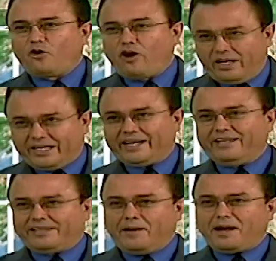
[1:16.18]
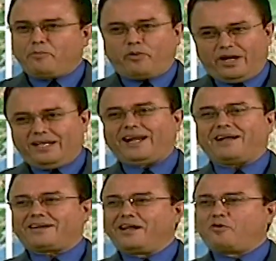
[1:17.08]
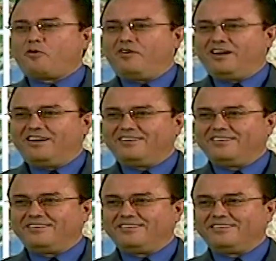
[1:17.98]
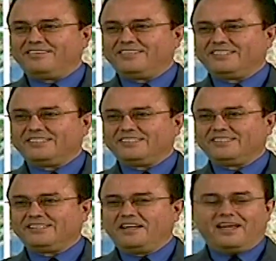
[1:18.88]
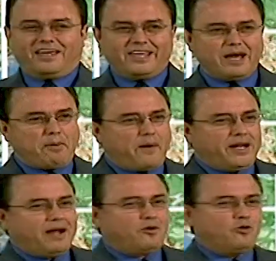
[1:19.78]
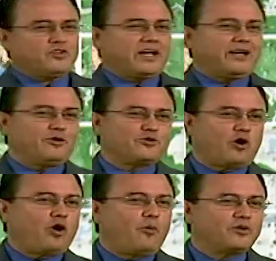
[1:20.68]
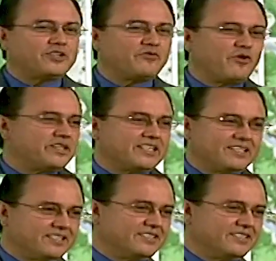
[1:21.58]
With the believer Abraham, for he was rich and called things that are not as if they were.